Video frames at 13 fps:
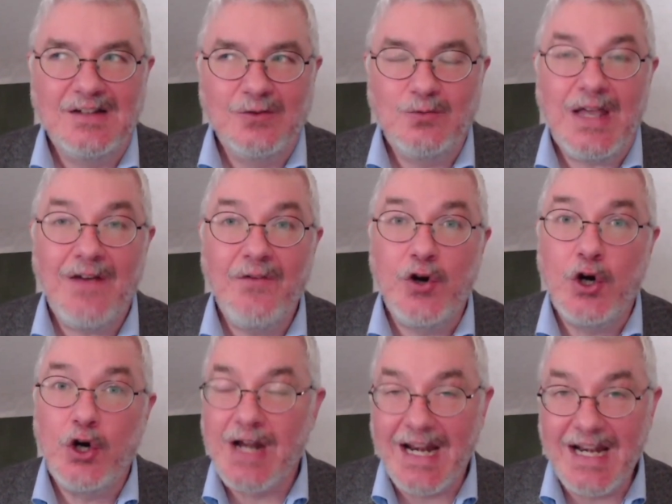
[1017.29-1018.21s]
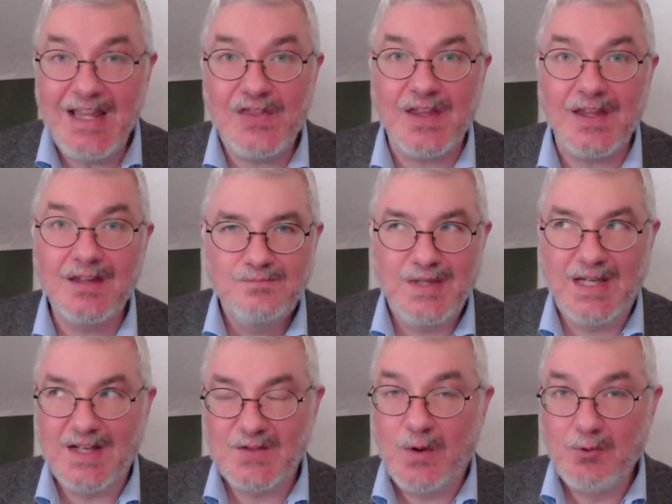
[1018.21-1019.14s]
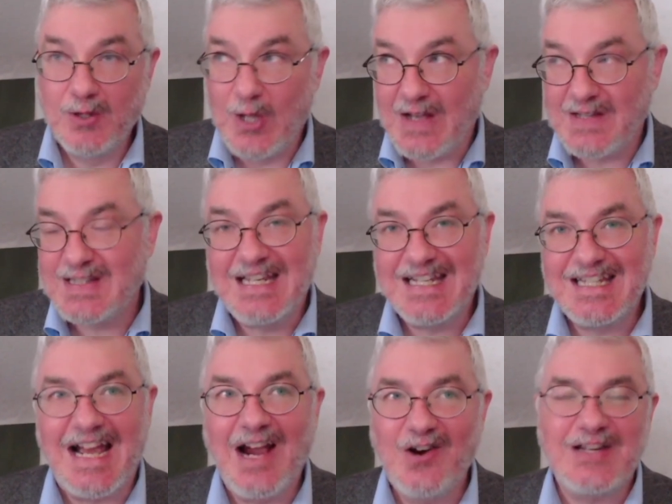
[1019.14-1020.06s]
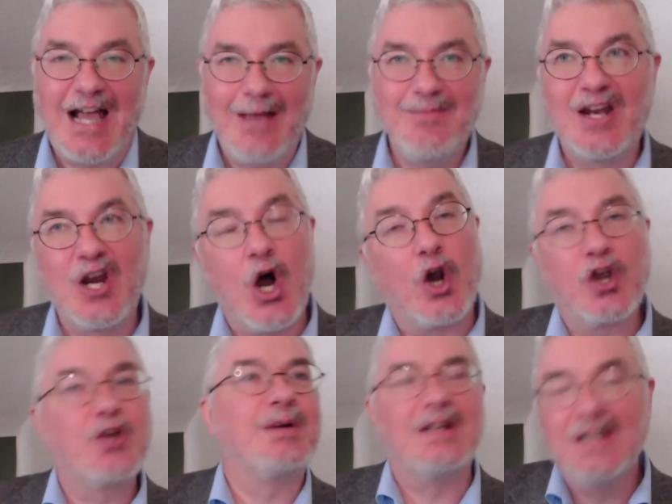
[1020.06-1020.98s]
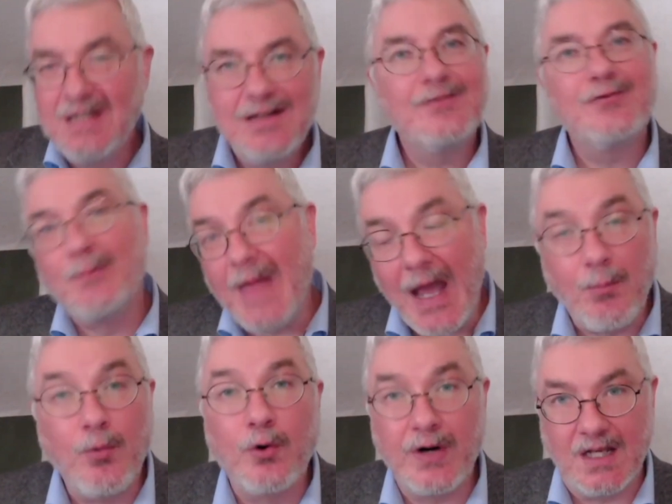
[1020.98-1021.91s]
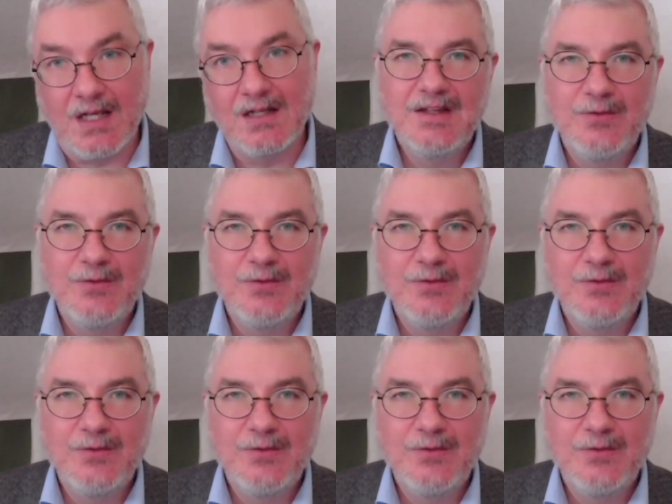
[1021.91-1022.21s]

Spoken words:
we haven't heard anything because we were lost the entire time in an argument from that morning.